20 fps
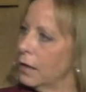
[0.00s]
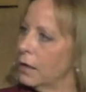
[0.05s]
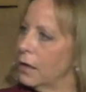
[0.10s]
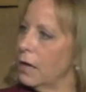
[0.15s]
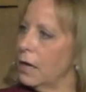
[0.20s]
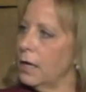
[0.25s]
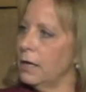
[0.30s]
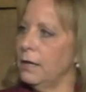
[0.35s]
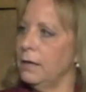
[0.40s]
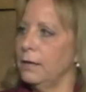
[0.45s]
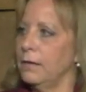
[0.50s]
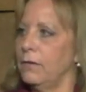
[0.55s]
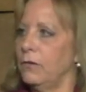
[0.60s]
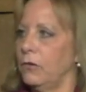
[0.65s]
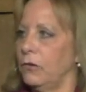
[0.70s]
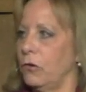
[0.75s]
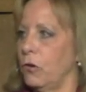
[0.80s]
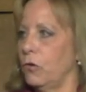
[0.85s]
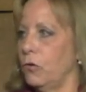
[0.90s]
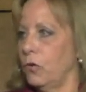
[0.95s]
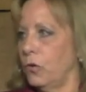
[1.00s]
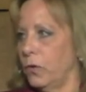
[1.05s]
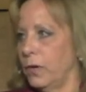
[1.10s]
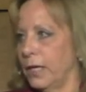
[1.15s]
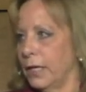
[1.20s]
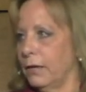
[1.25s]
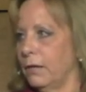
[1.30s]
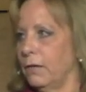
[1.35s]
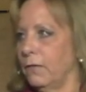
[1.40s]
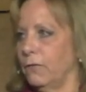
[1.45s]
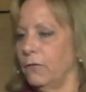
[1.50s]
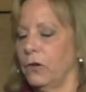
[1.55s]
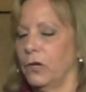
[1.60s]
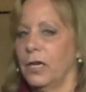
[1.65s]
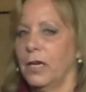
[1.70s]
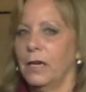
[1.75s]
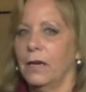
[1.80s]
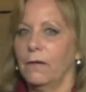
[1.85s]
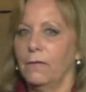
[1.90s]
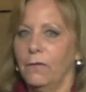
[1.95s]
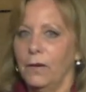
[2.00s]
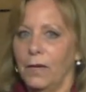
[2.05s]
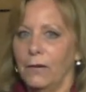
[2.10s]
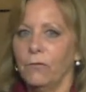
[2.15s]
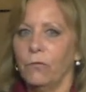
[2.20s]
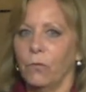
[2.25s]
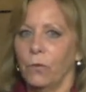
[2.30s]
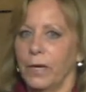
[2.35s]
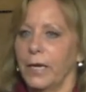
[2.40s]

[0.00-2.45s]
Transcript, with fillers: God is so quick to forgive if mm.